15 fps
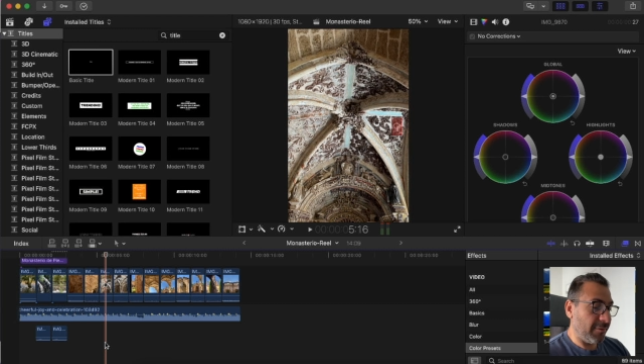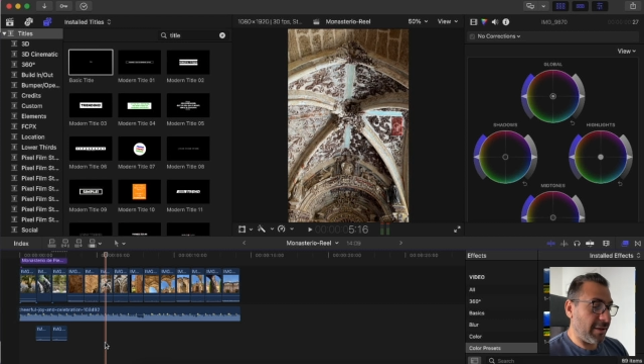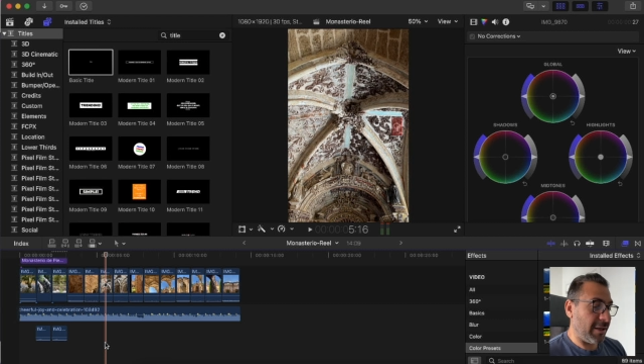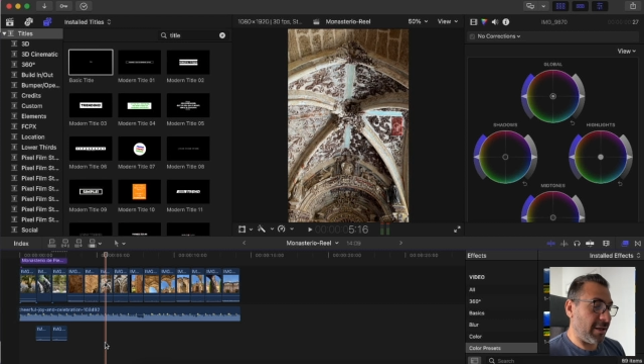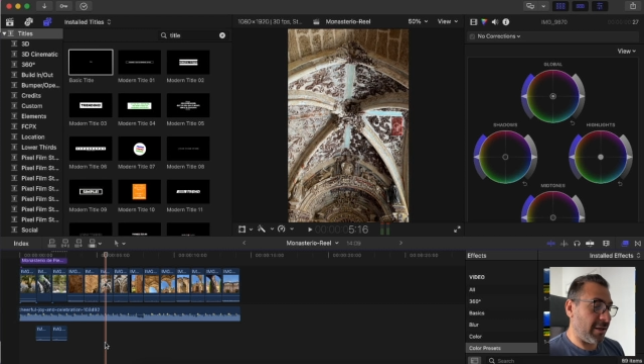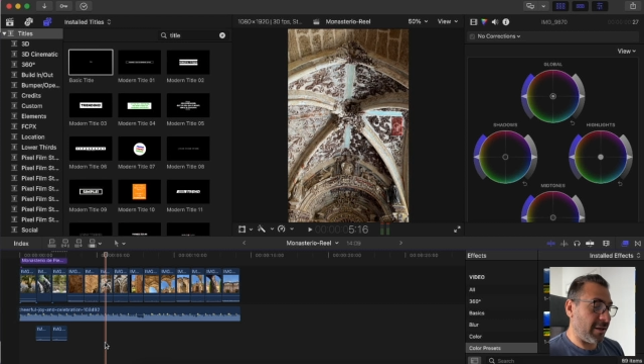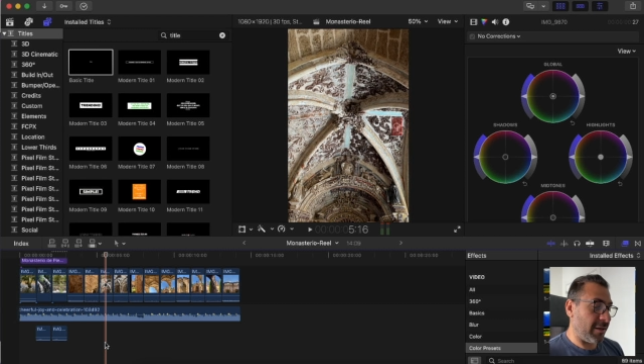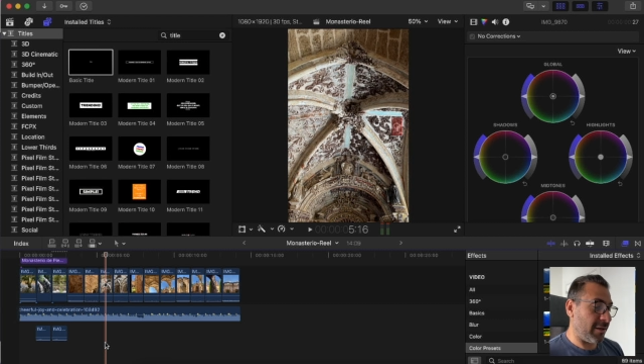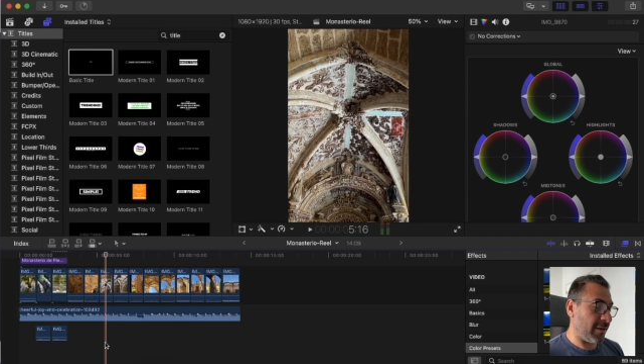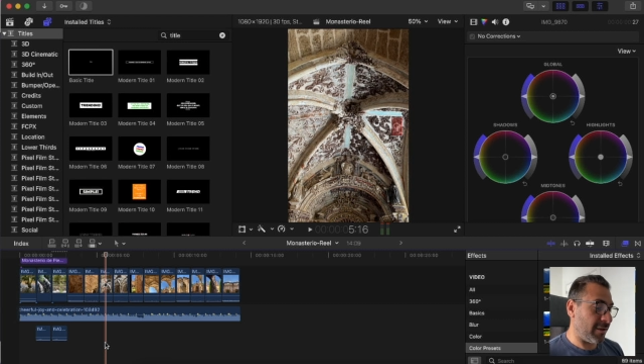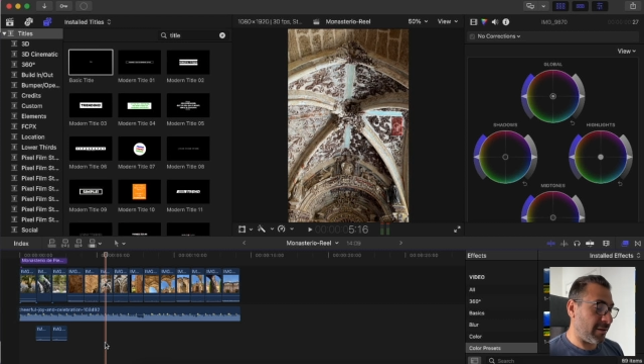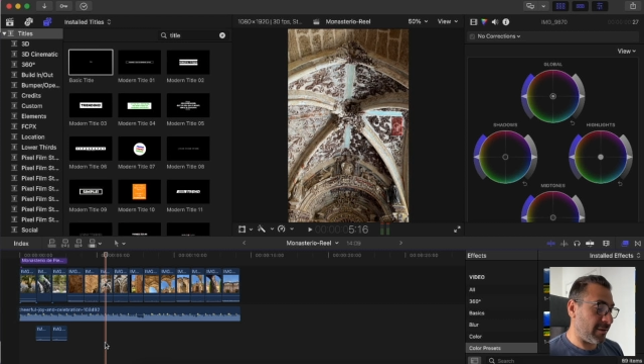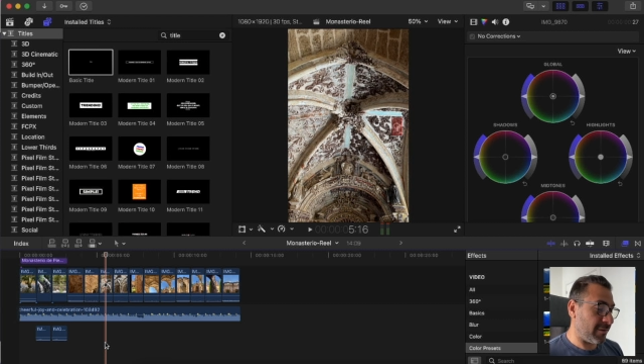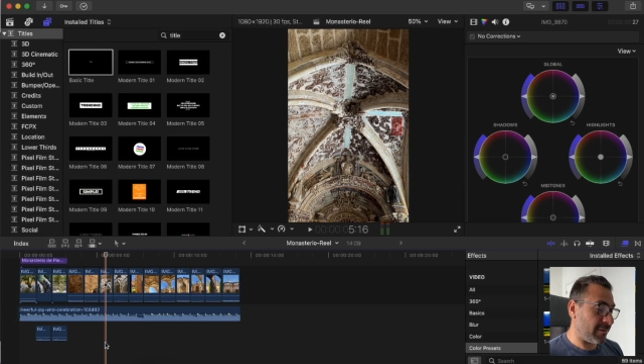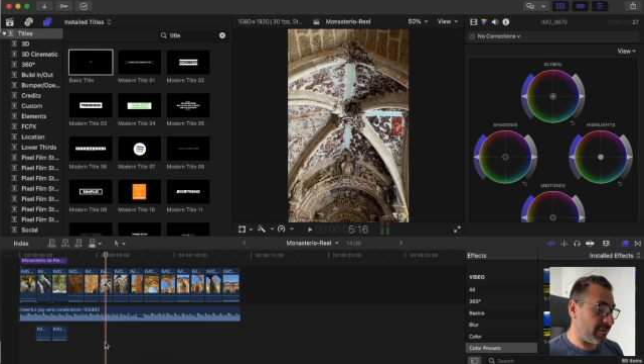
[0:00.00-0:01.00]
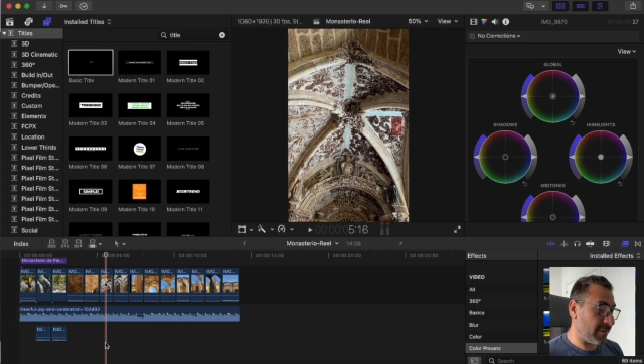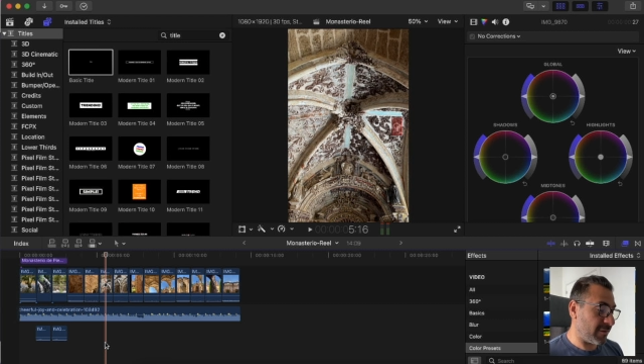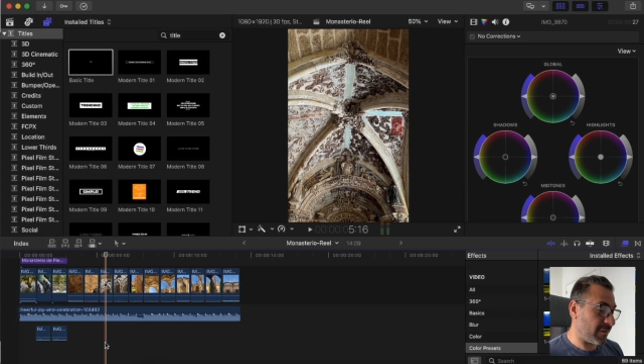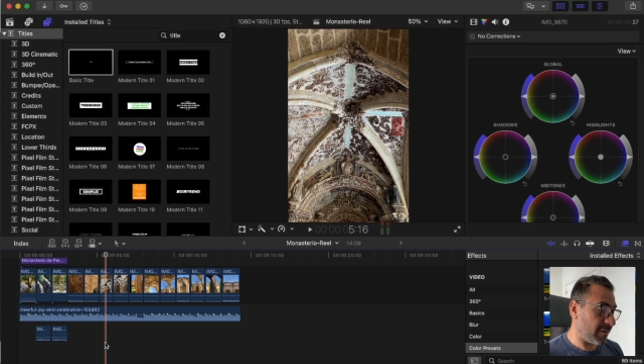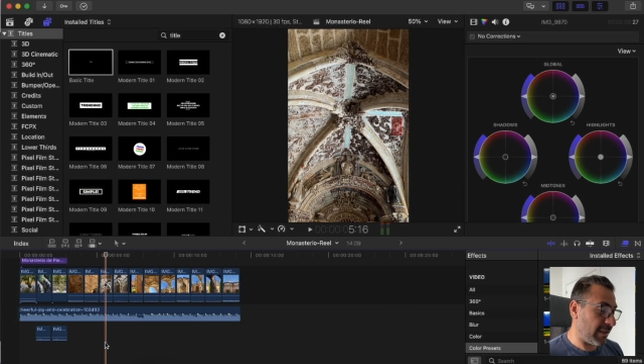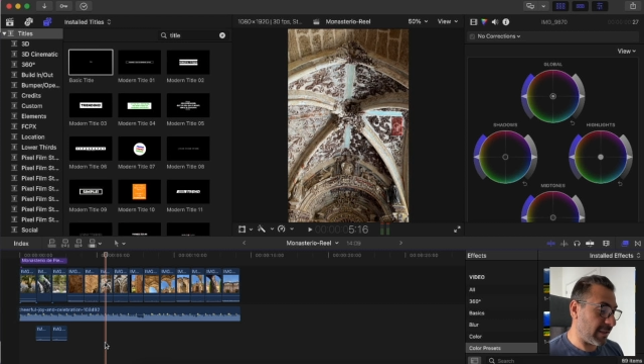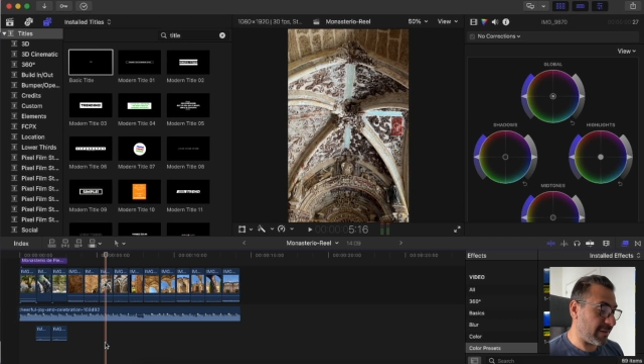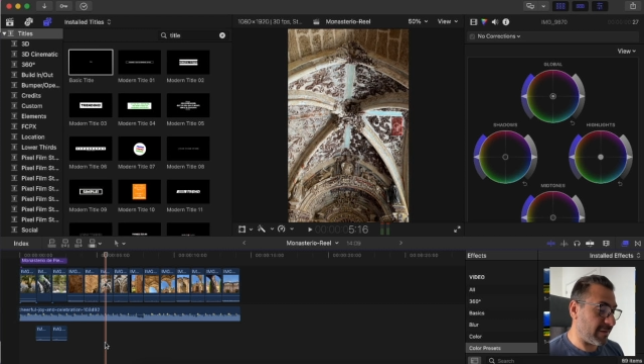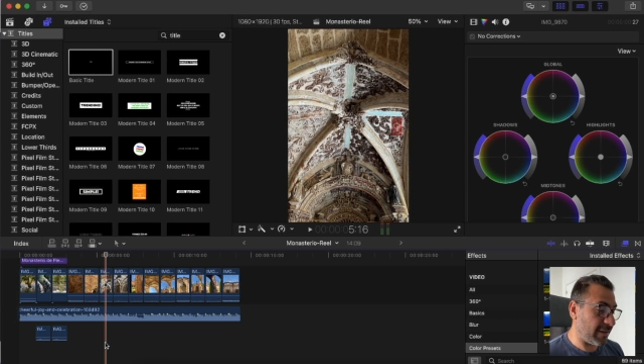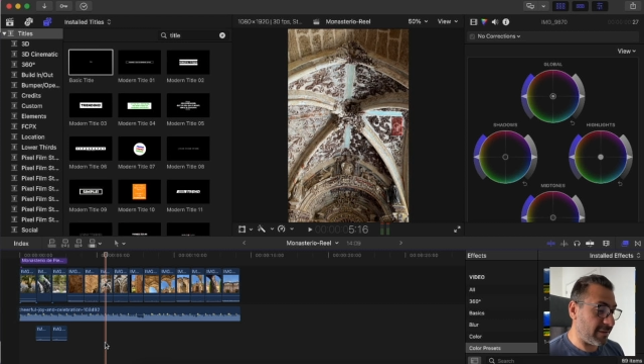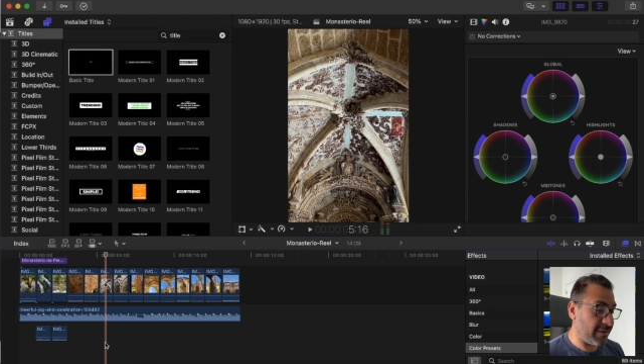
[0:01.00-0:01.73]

And like I said,